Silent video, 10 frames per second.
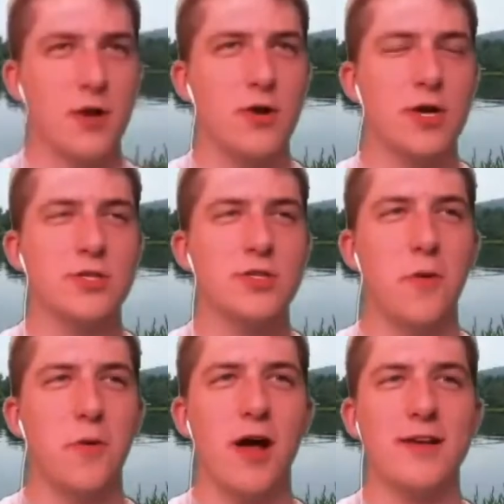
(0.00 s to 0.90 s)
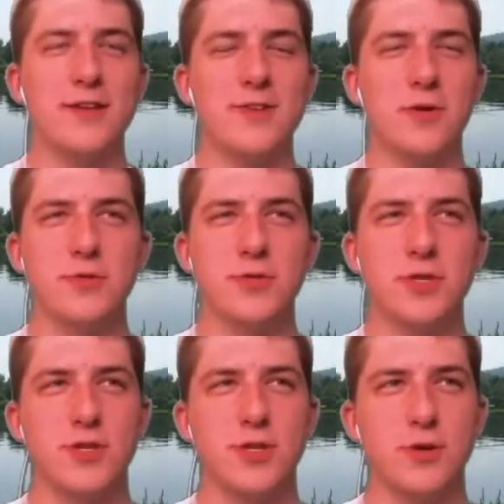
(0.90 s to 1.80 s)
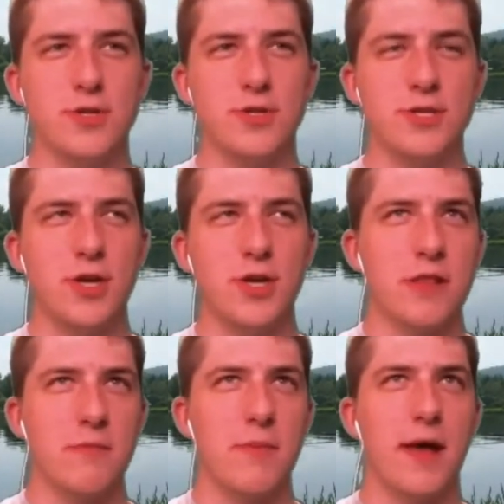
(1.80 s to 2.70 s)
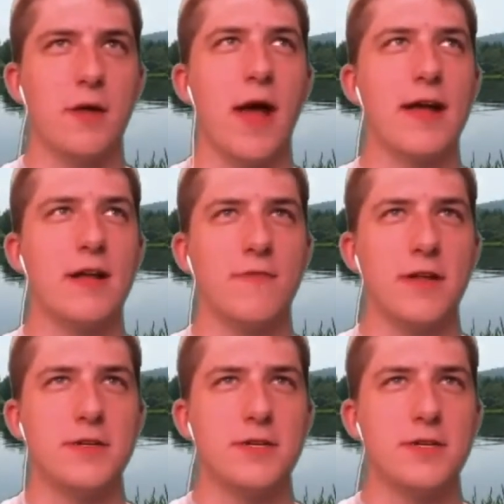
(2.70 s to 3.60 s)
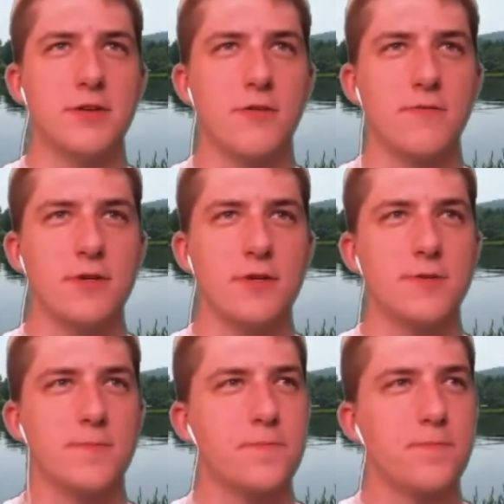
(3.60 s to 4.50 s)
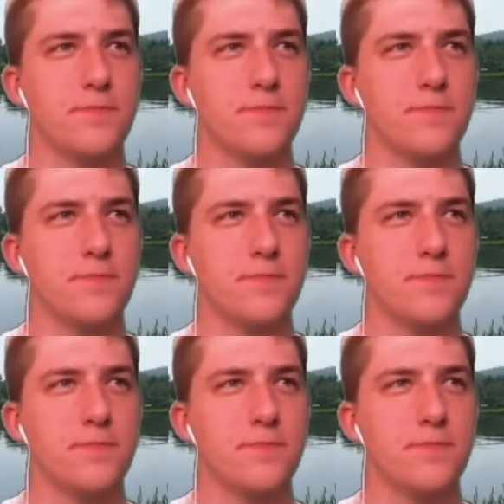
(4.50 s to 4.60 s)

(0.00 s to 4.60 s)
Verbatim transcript: good. So, uh, so who's gonna who's gonna jump on the bandwagon and volunteer to go first? I'll